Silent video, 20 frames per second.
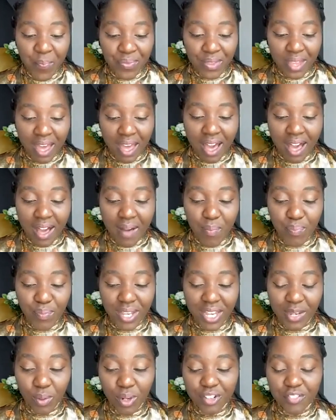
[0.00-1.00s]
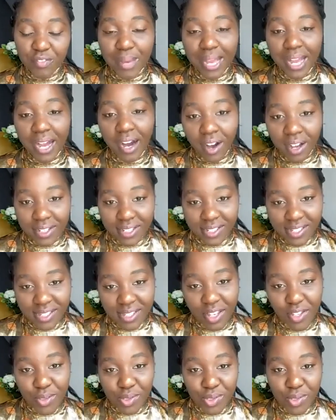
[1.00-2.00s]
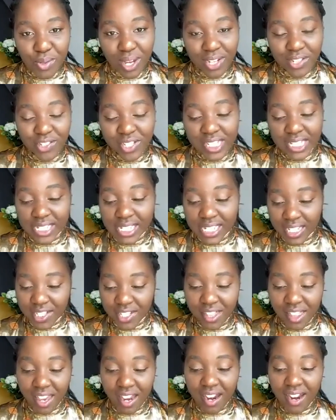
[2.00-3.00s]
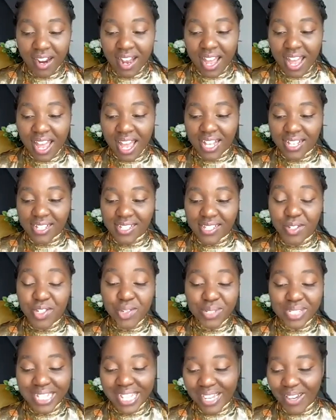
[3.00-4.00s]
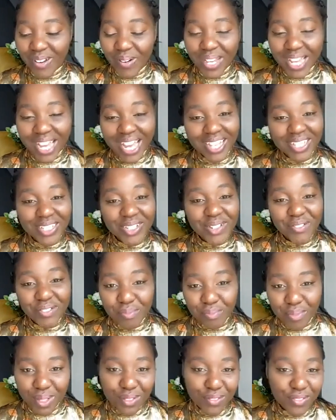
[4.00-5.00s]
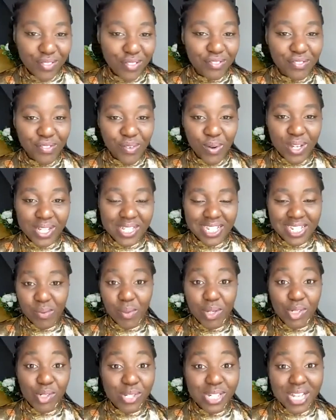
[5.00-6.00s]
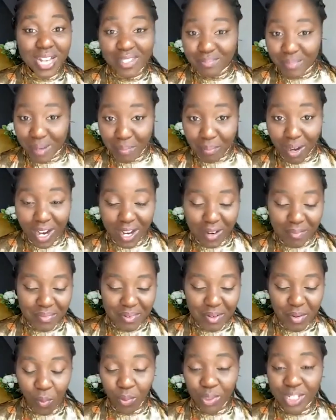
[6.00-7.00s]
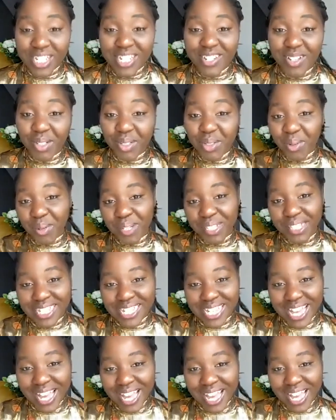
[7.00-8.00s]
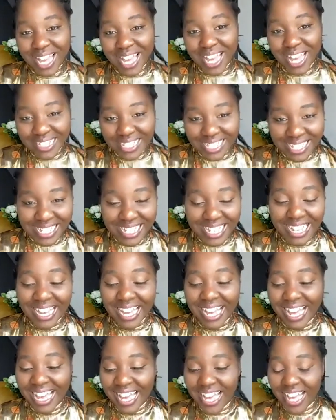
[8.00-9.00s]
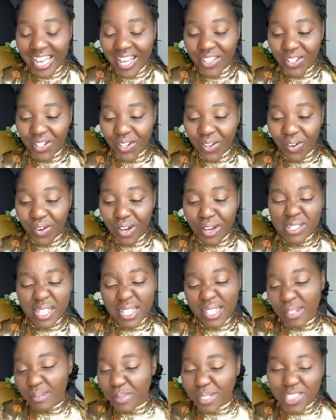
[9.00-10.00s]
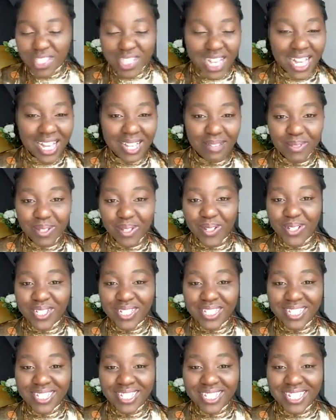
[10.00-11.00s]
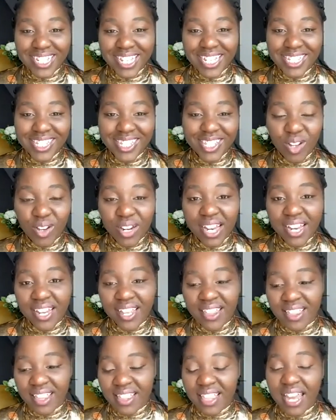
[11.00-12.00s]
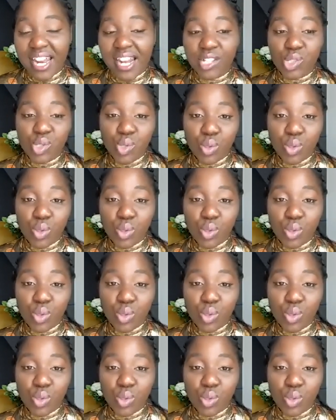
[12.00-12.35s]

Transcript: And one of my aunts used to actually teach there. And so she was like, "Oh yeah, you have a beautiful voice." She went to tell my mom, who did not know at the time that I could sing. You know, I was a little bit shy because it's not anything that I saw